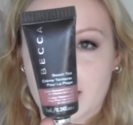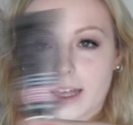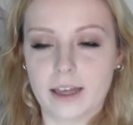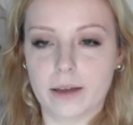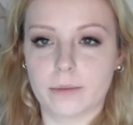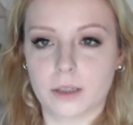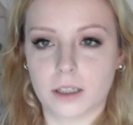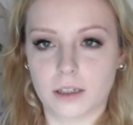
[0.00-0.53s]

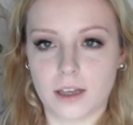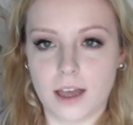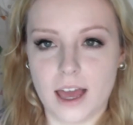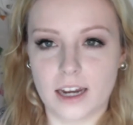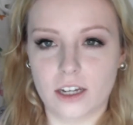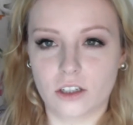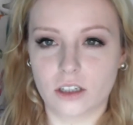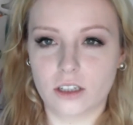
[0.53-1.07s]
lips,
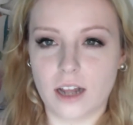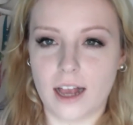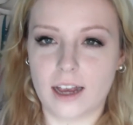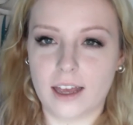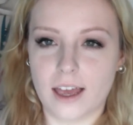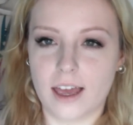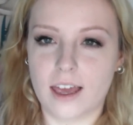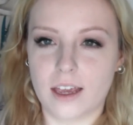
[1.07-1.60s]
and it's just
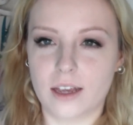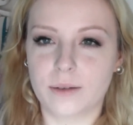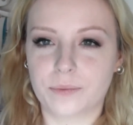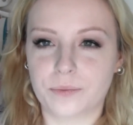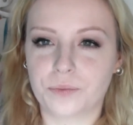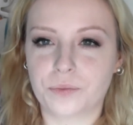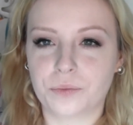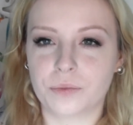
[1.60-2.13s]
like a
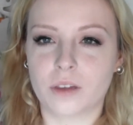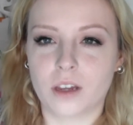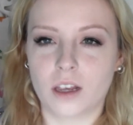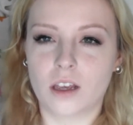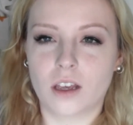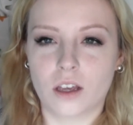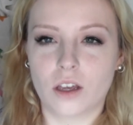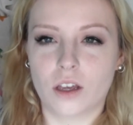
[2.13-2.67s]

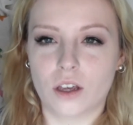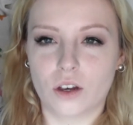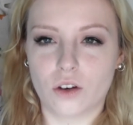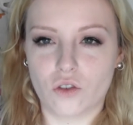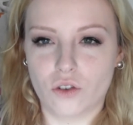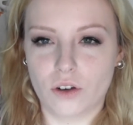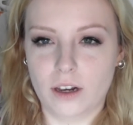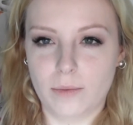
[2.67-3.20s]

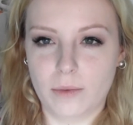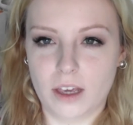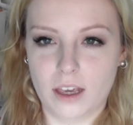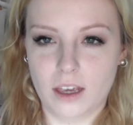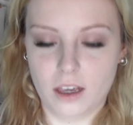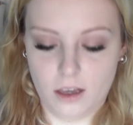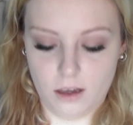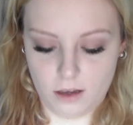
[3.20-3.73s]

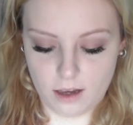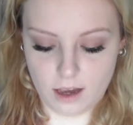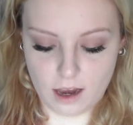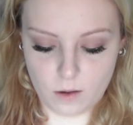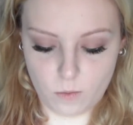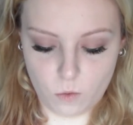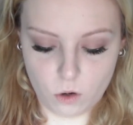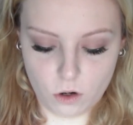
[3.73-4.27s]
creamy
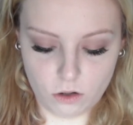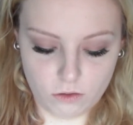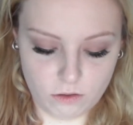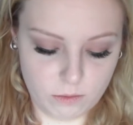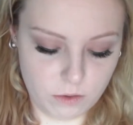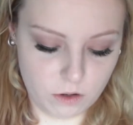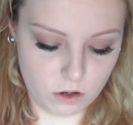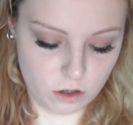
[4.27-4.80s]
kind of
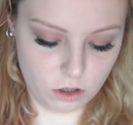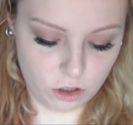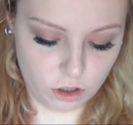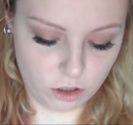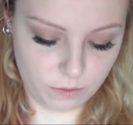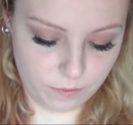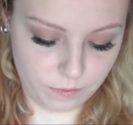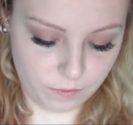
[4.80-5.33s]
watery
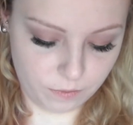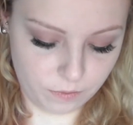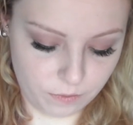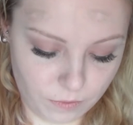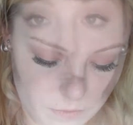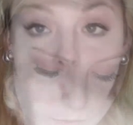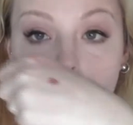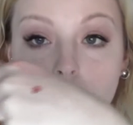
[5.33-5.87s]
blush.
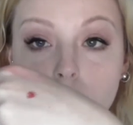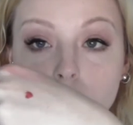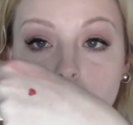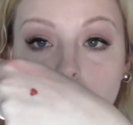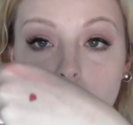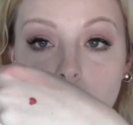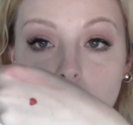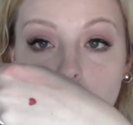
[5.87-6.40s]

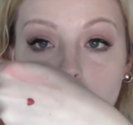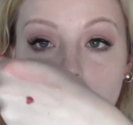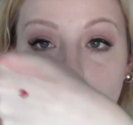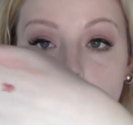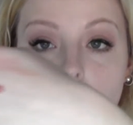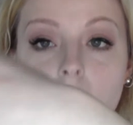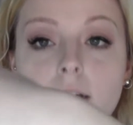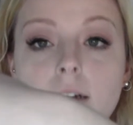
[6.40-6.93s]
Comes out like
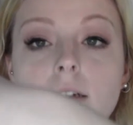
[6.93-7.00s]
that,